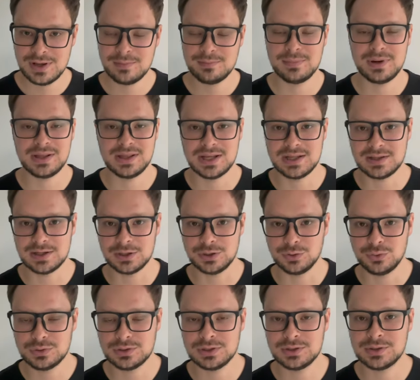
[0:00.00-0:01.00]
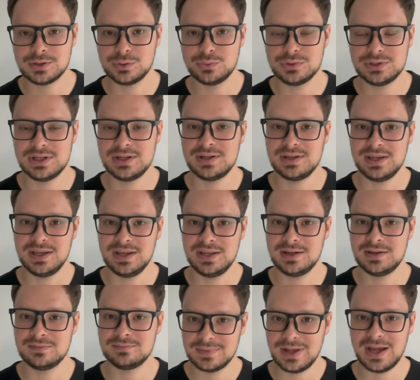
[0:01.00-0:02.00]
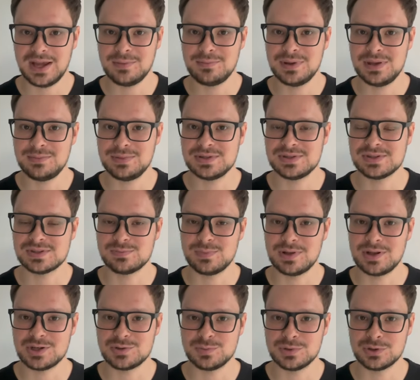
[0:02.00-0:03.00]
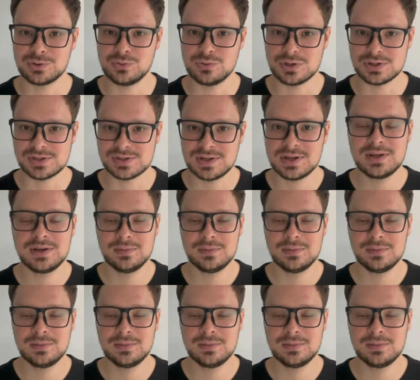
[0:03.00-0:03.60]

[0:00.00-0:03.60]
but that are not included in I B Business Management course.